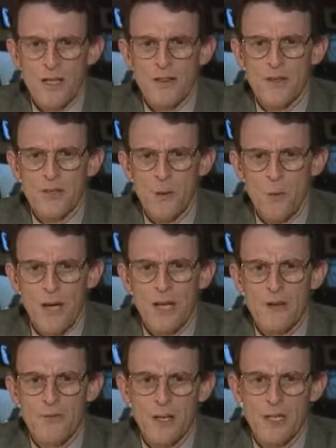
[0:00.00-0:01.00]
there's a way
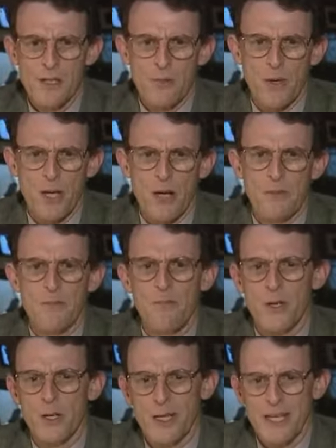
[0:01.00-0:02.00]
to fix the problem
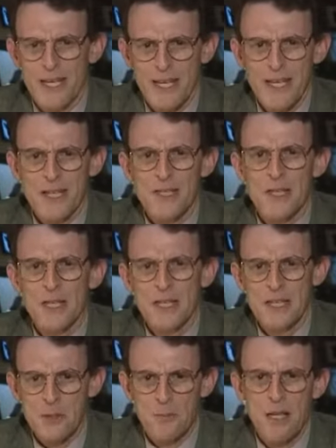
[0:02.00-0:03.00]
fairly easily,
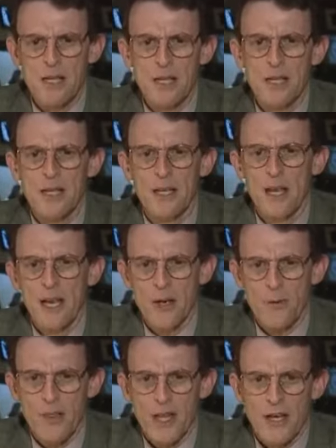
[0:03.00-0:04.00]
speedily, and
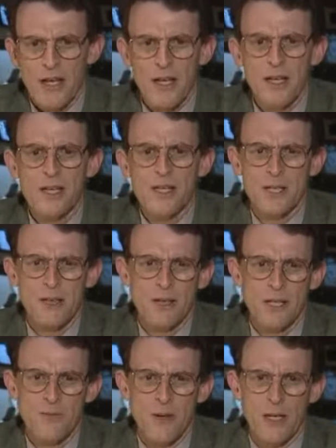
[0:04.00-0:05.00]
without any
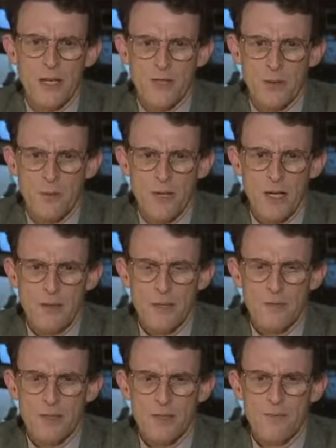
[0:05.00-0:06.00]
serious financial
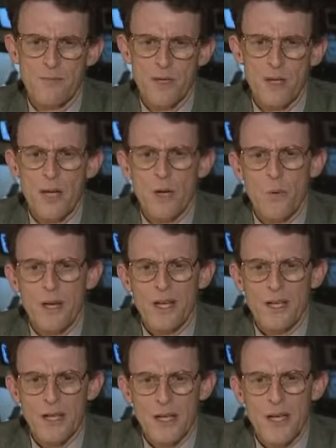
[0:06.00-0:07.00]
problems. We
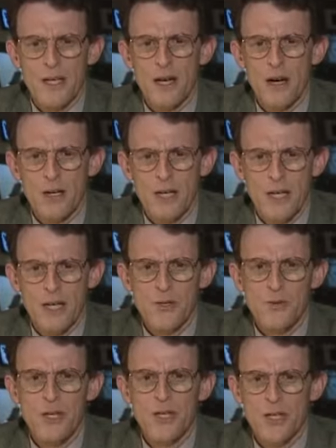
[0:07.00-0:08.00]
can get our
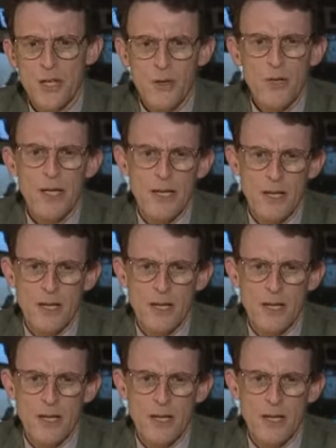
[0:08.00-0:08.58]
country totally out